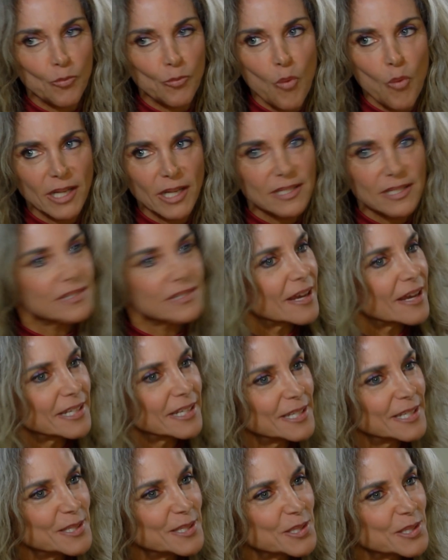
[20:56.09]
And what
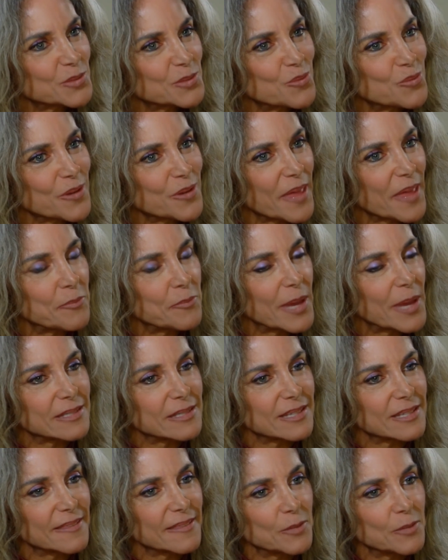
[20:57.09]
studies were they
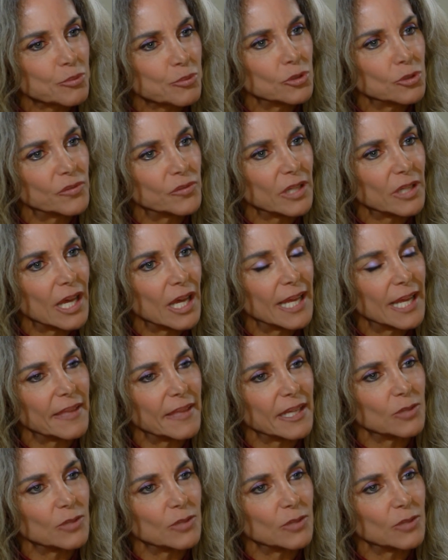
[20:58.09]
basing the approval on, that